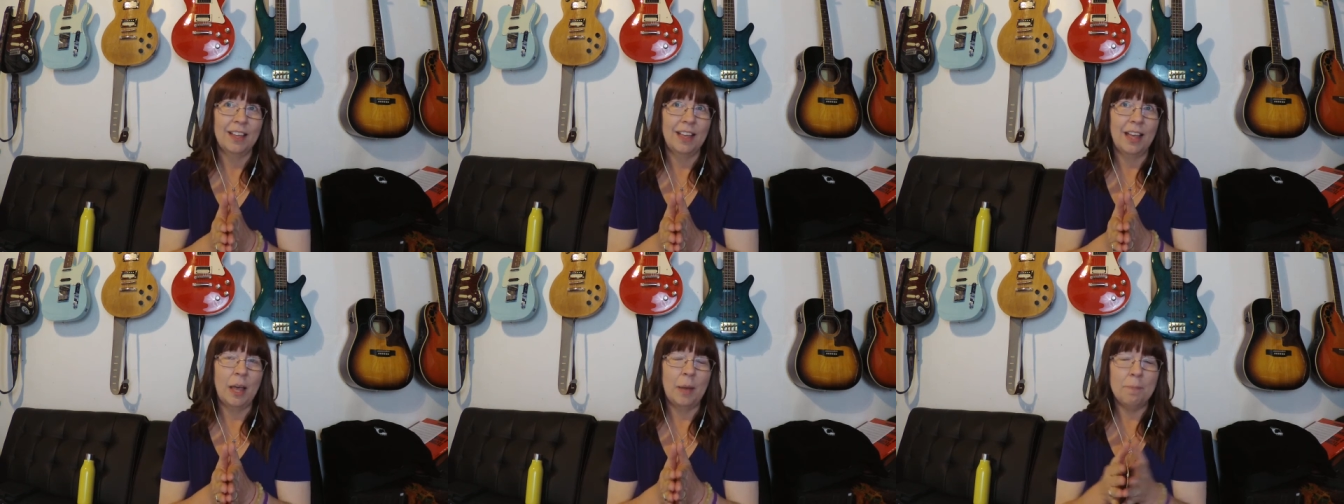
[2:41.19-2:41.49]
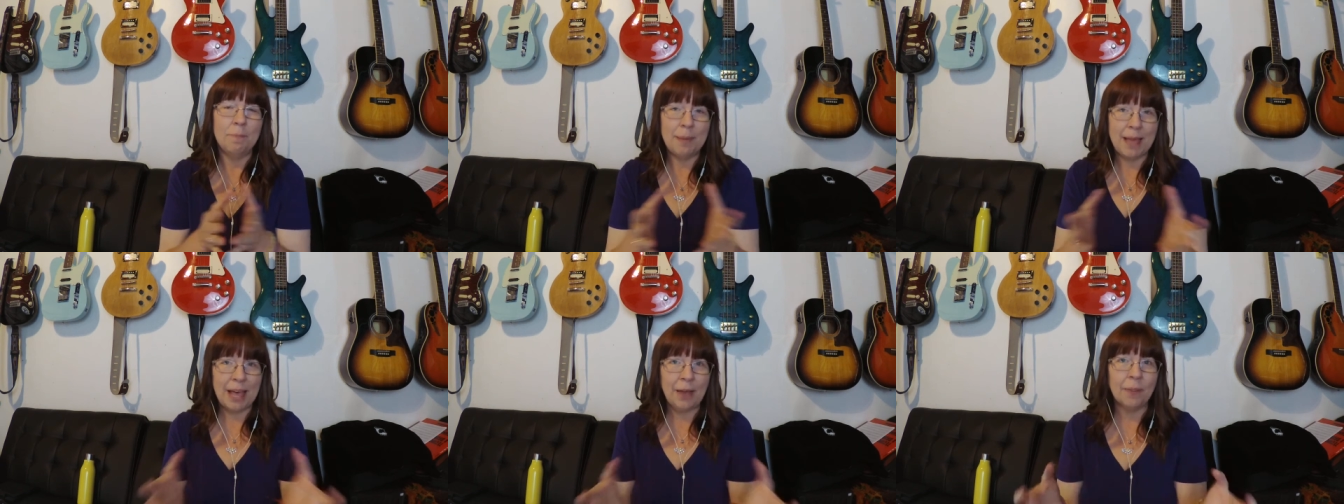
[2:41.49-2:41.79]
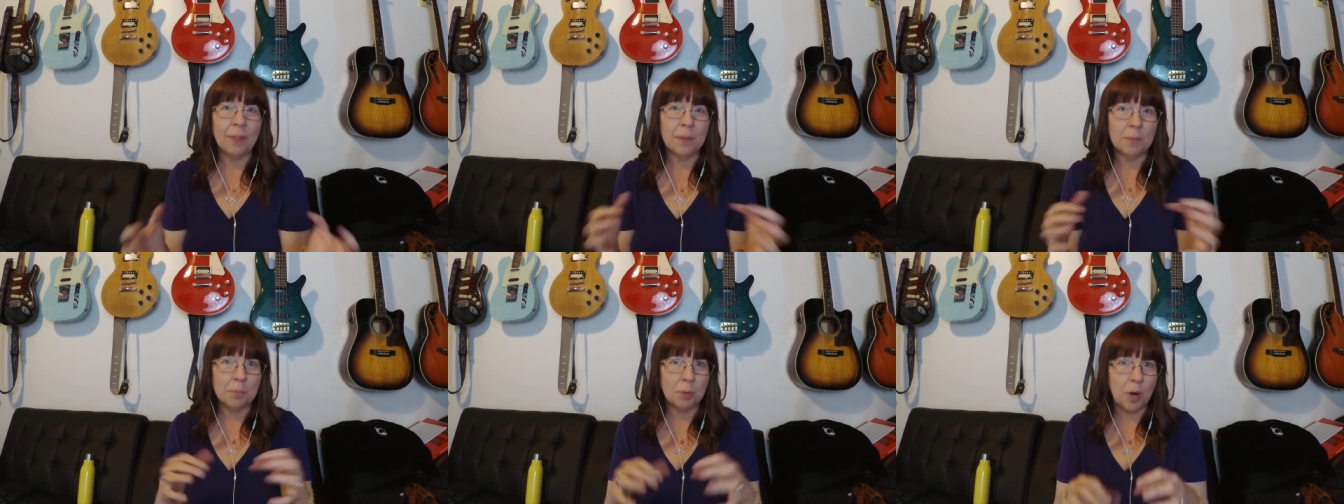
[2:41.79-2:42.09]

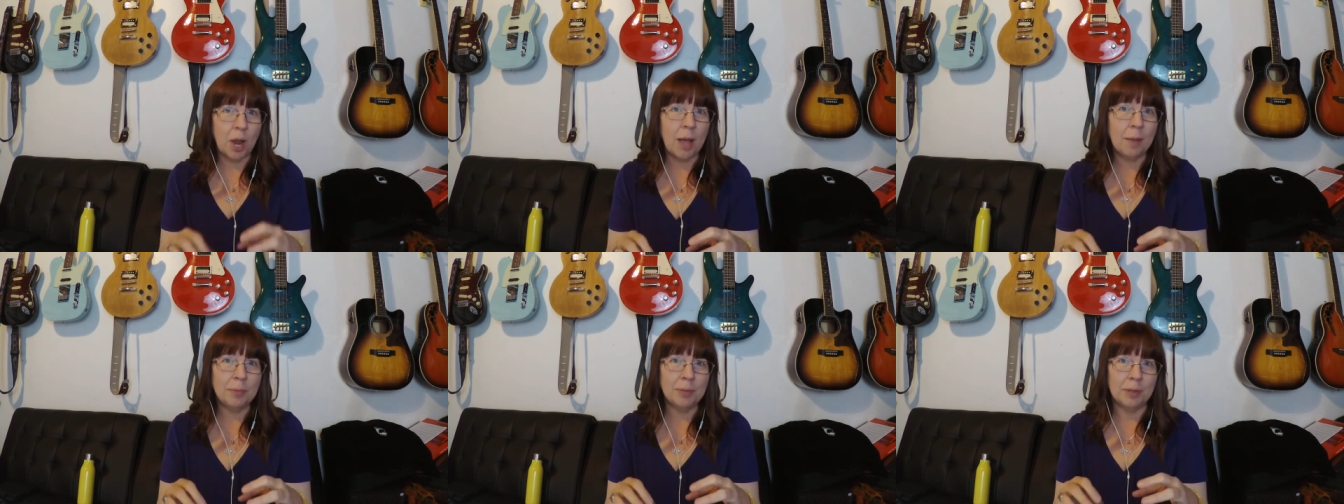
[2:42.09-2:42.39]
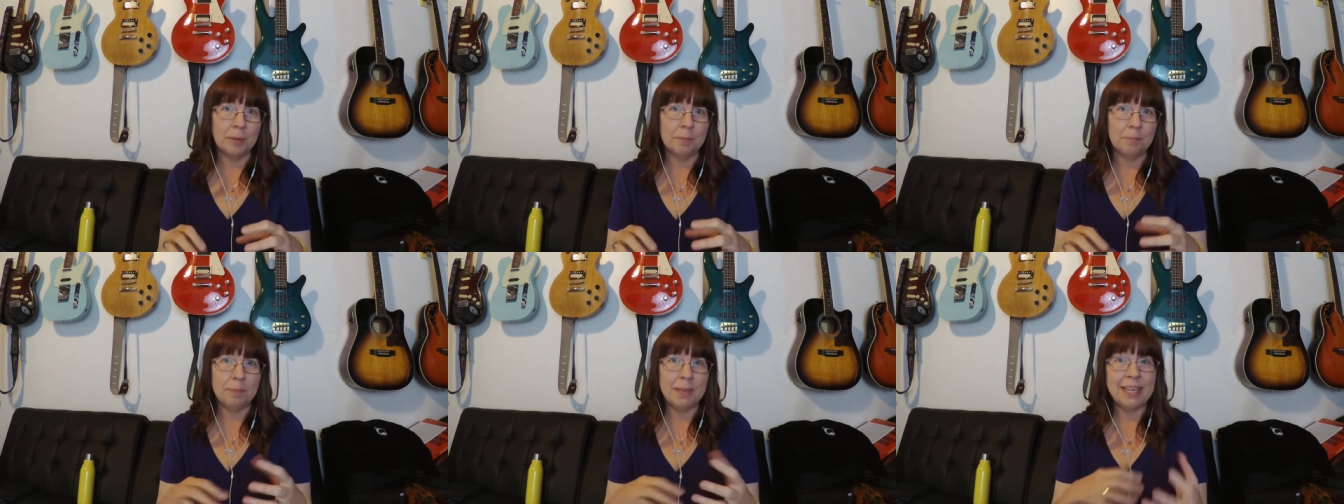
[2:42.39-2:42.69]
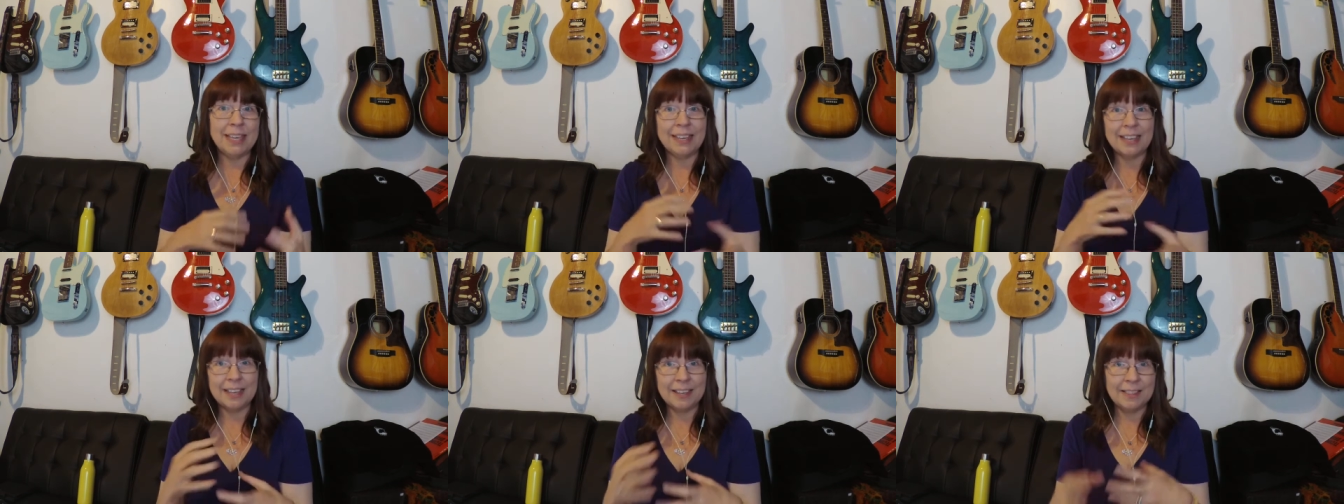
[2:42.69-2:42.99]
about the problem,
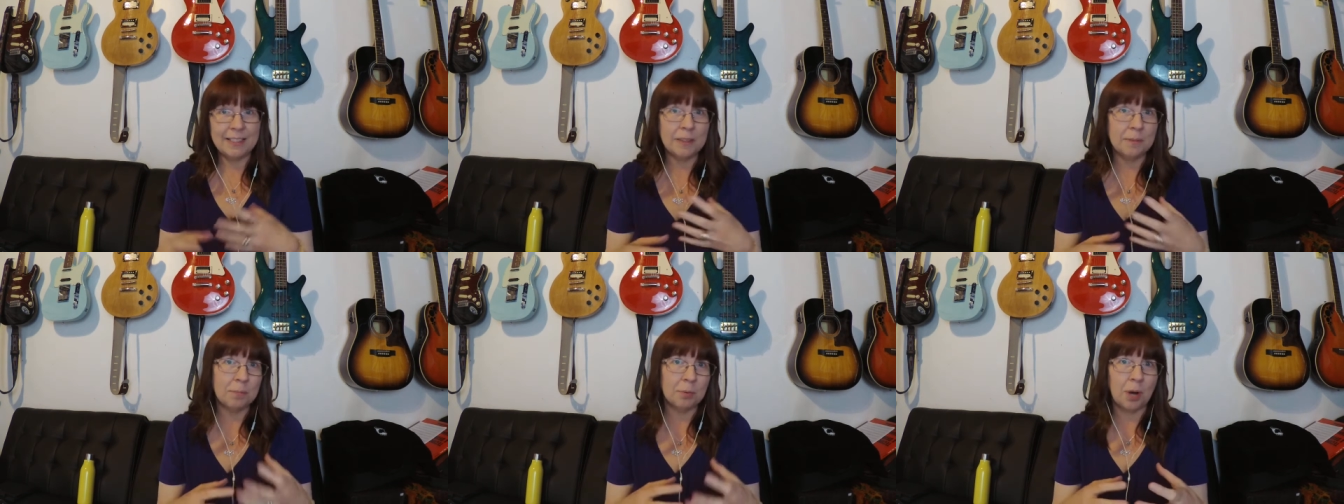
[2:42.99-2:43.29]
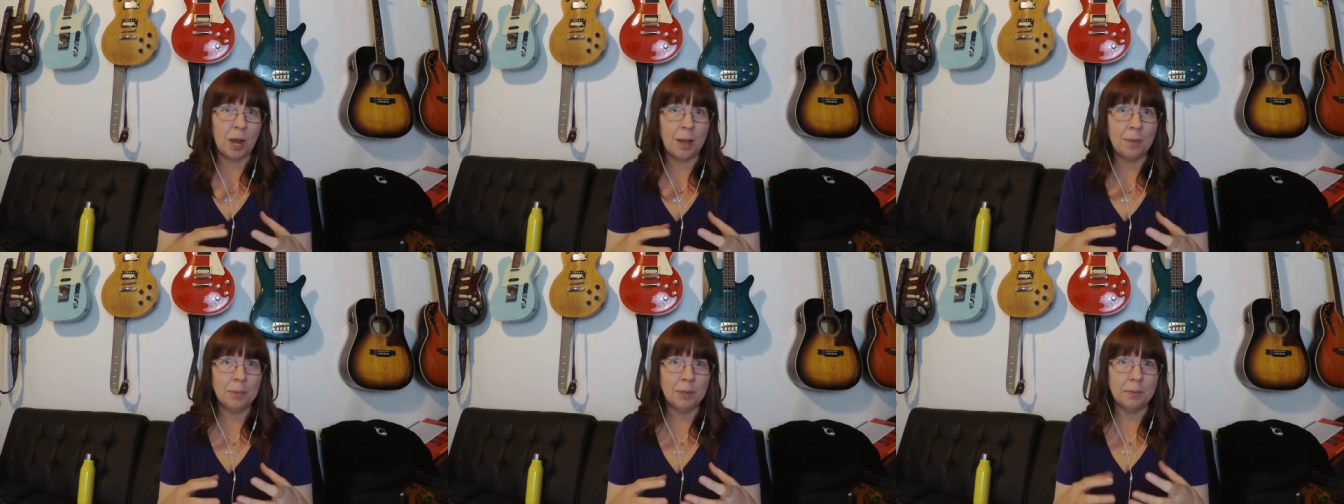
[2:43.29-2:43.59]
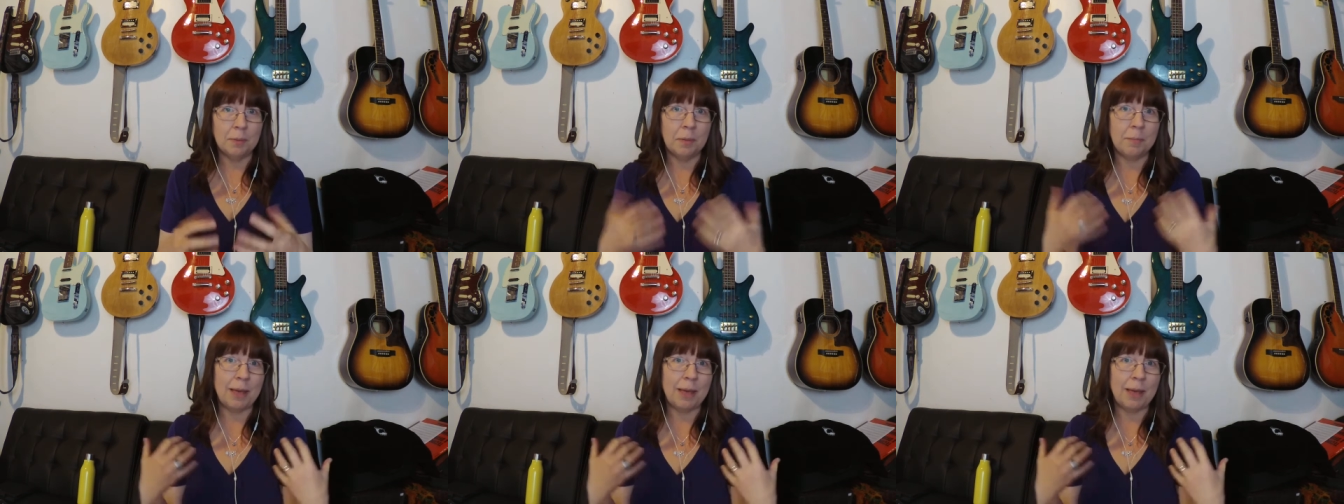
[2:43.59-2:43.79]
being in the problem,